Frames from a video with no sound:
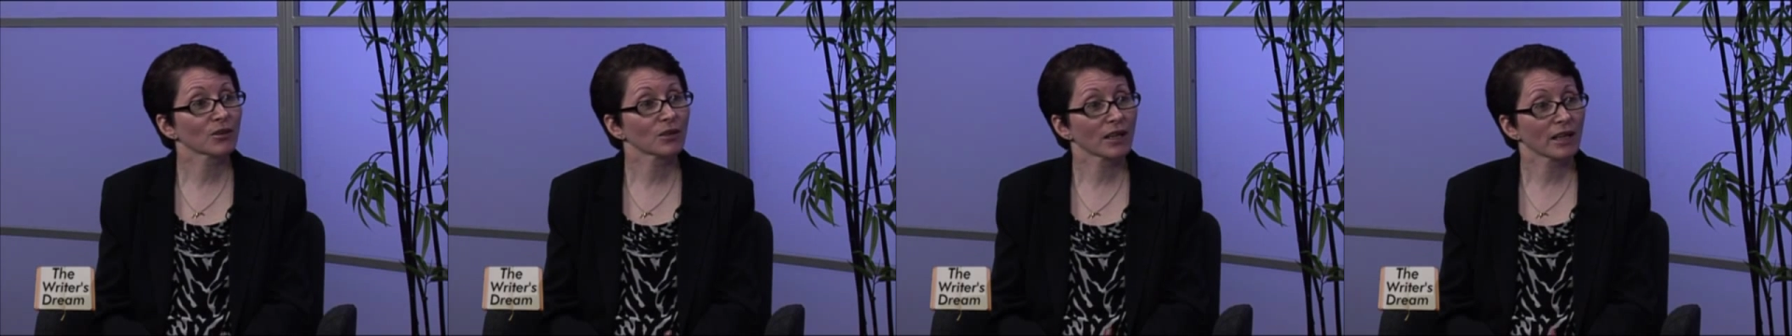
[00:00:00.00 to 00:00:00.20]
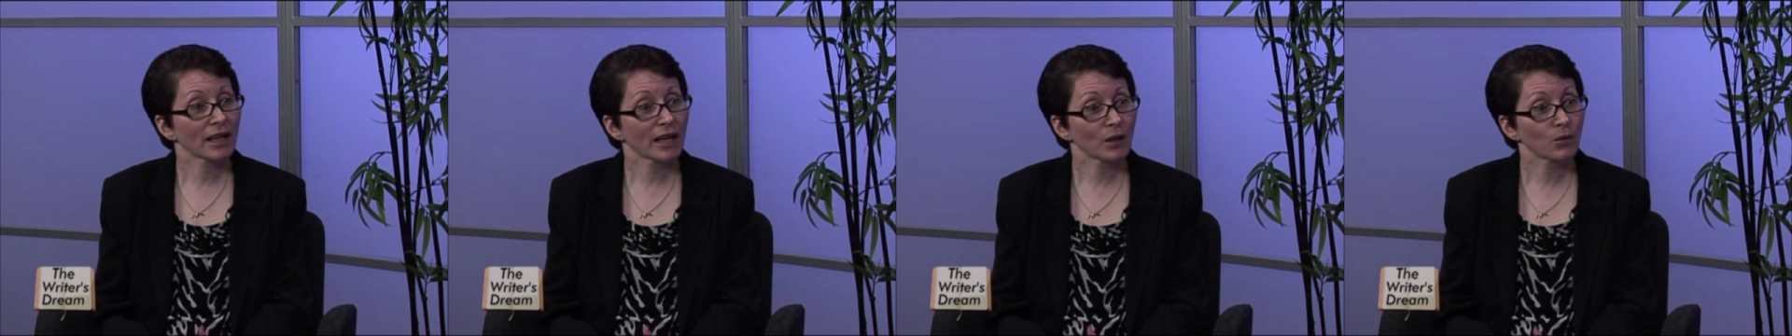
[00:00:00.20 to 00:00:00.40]

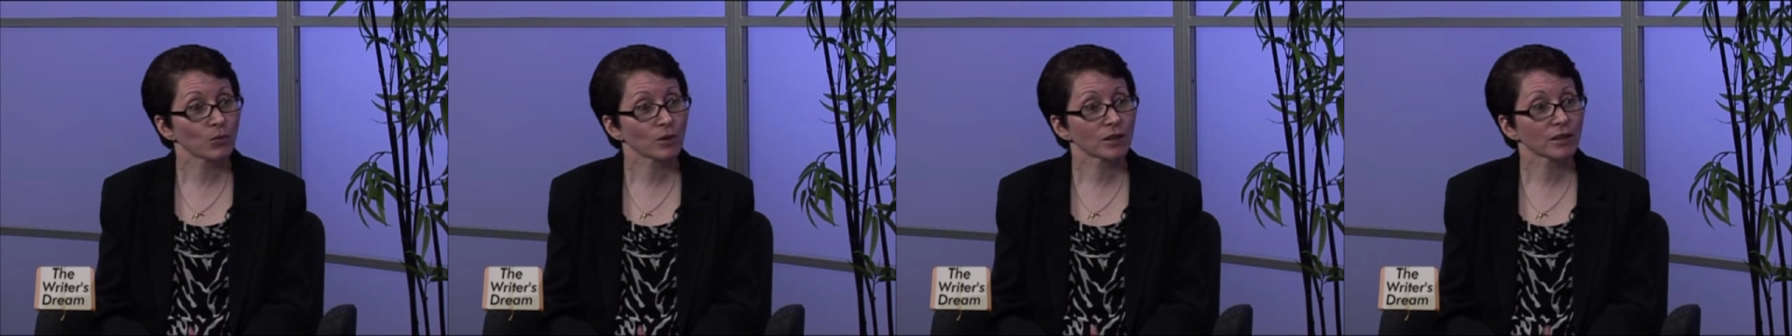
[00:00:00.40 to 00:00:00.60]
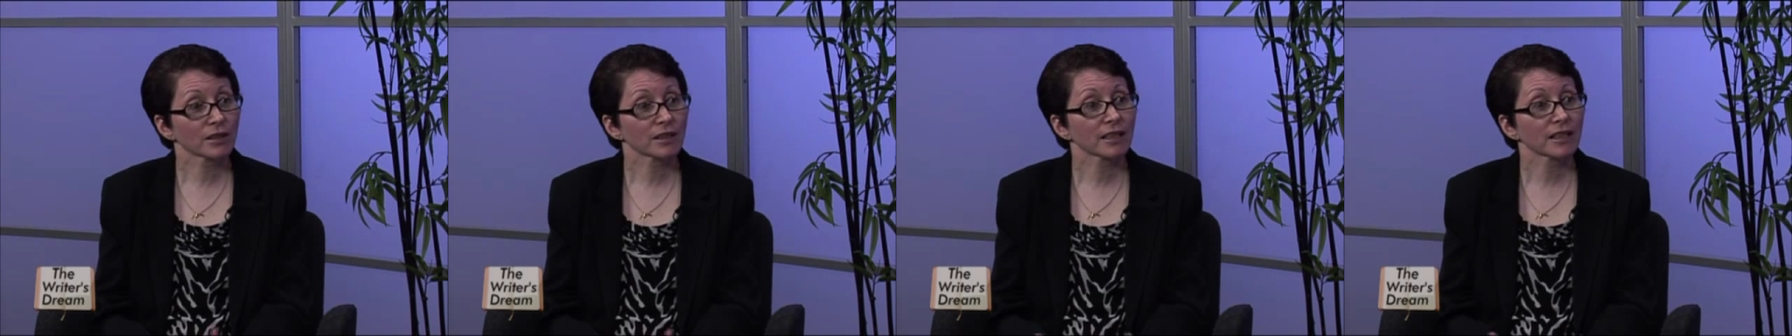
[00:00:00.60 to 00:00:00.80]
how we
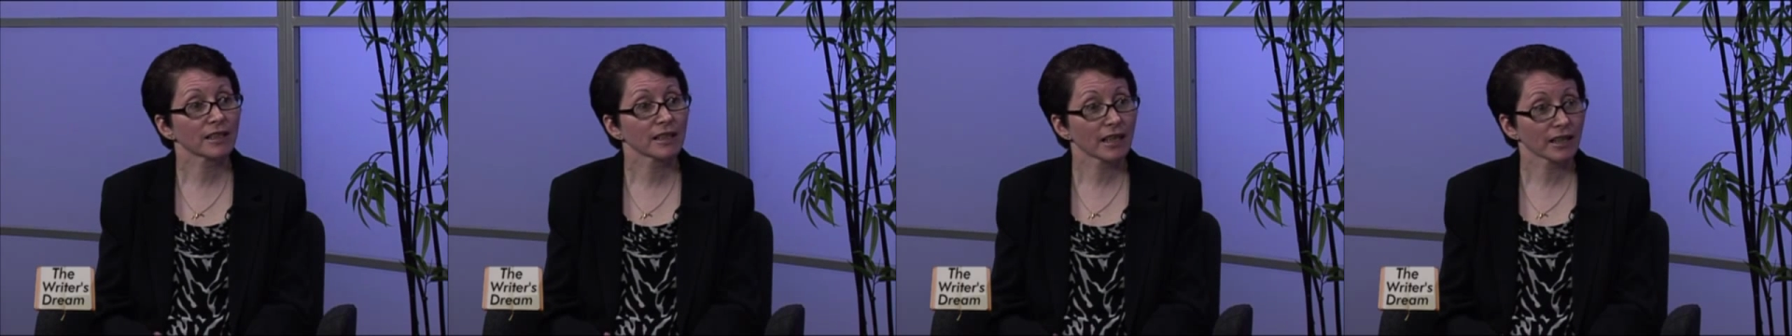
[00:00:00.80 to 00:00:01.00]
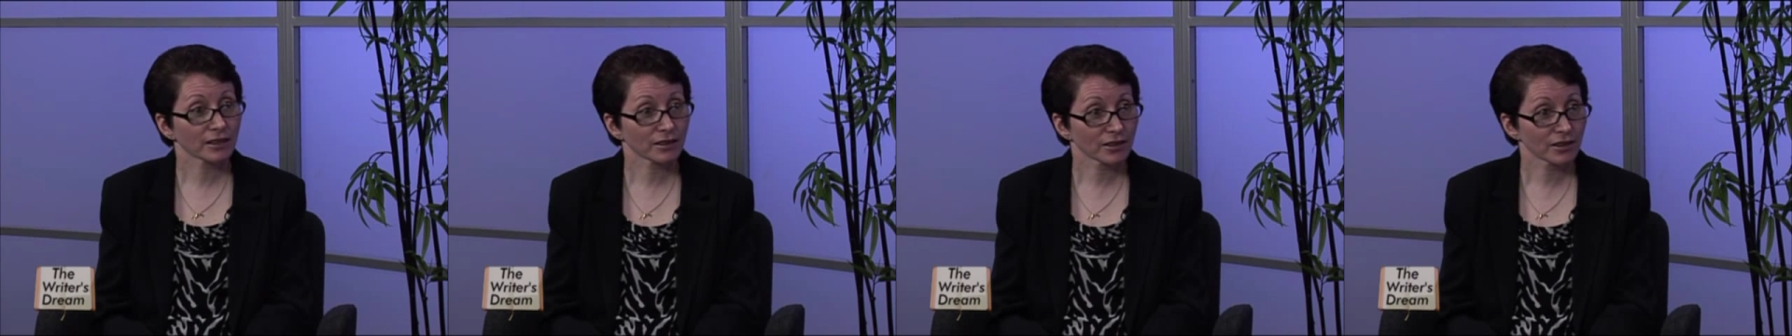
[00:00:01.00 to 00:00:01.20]
could
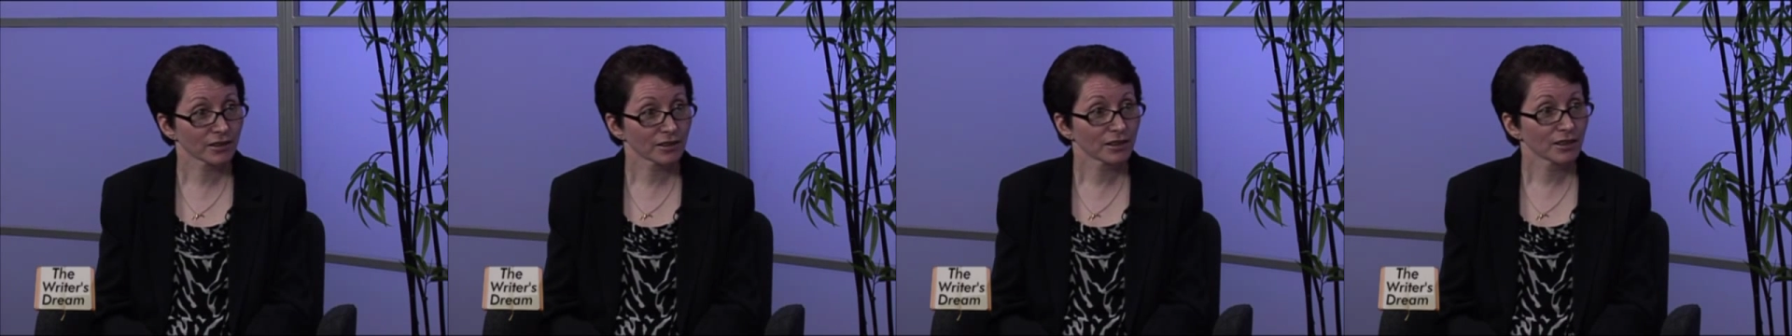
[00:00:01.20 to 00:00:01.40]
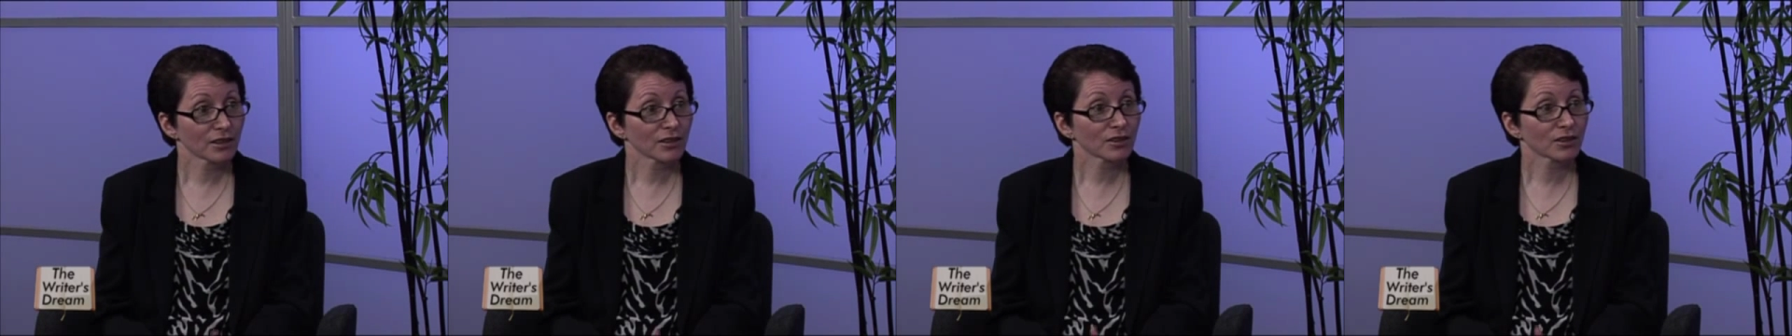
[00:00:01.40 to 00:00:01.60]
connect
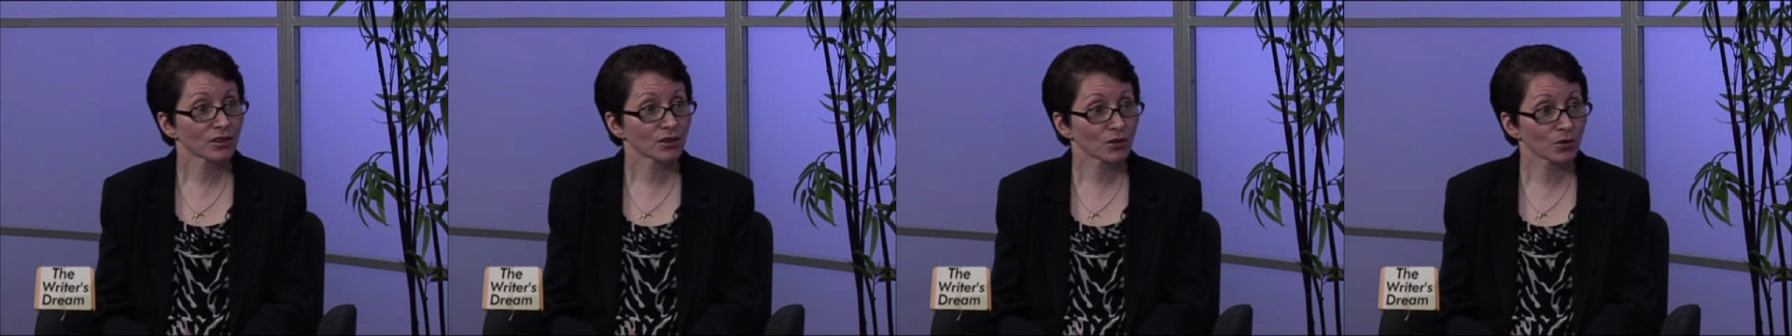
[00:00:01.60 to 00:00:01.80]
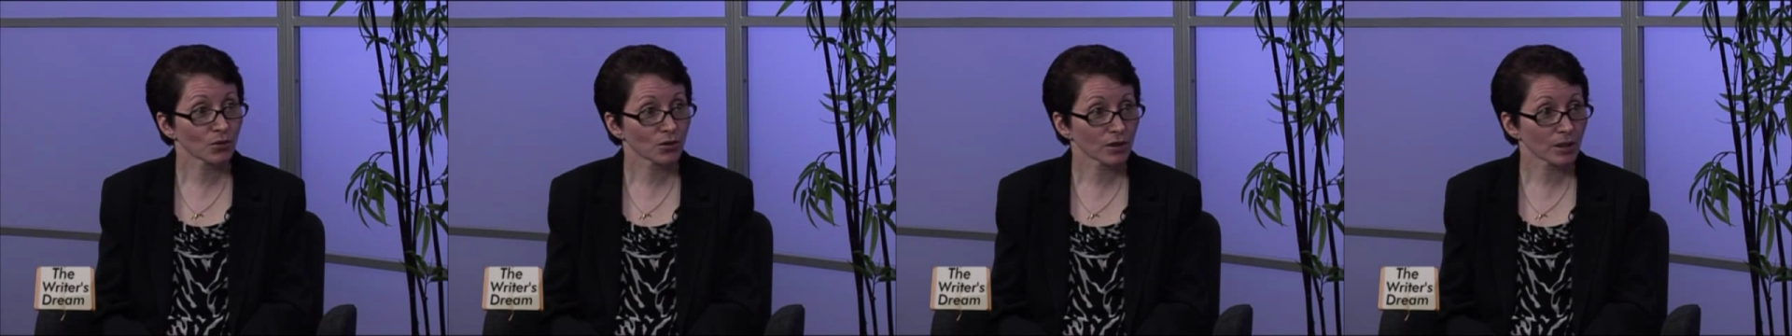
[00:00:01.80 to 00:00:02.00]
the
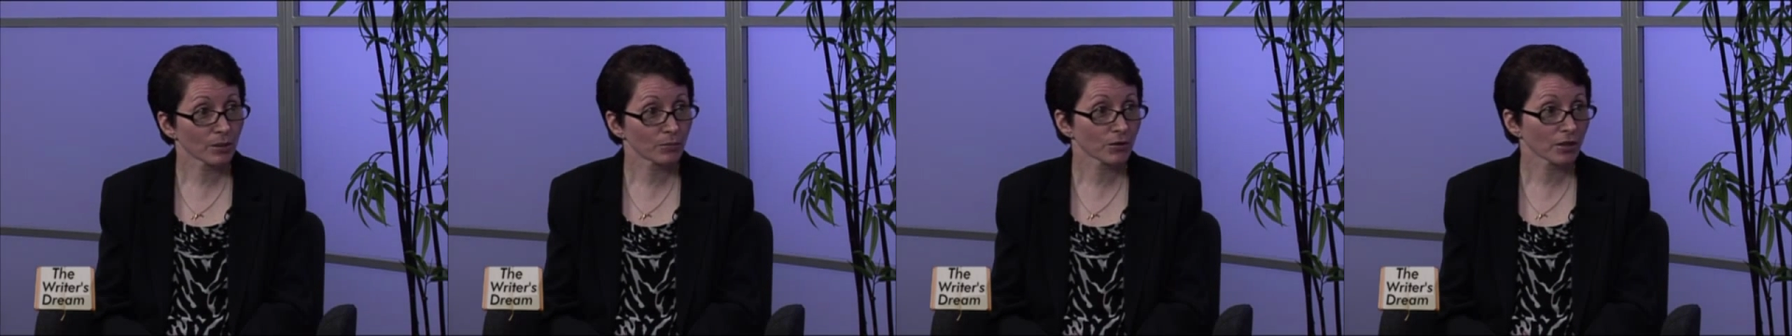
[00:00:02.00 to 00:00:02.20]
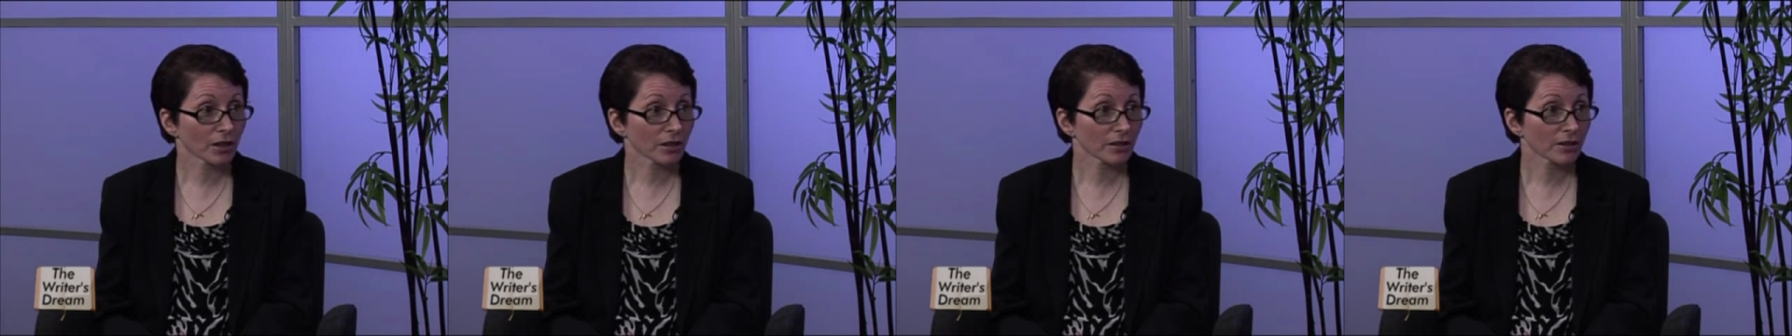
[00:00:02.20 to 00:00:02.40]
two
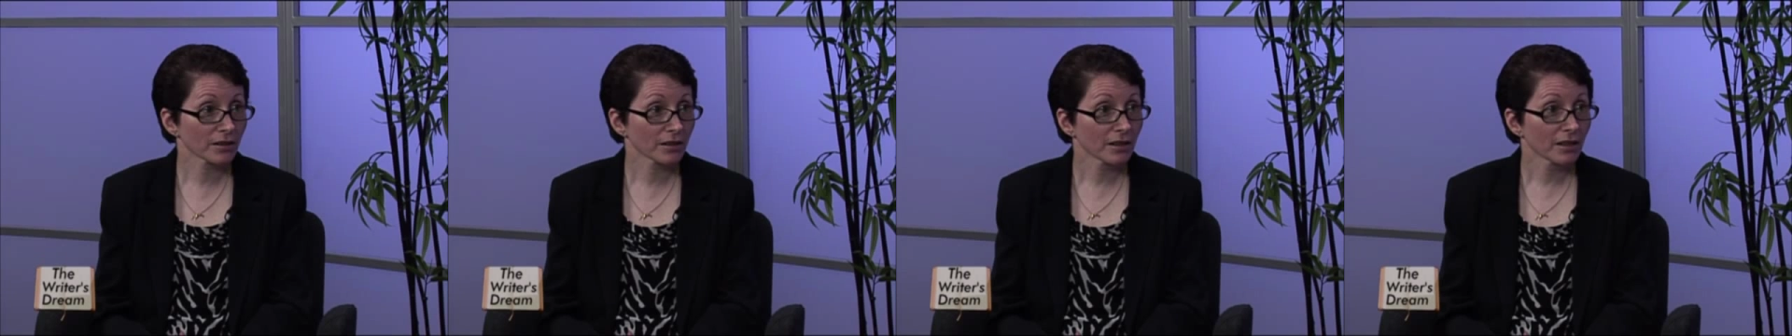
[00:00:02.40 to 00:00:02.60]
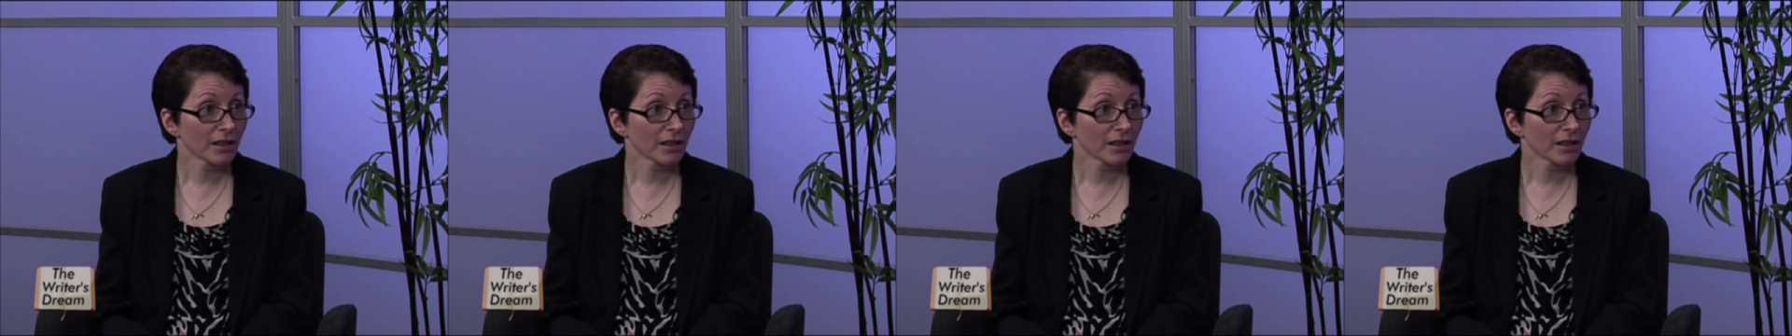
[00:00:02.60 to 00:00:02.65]
subjects,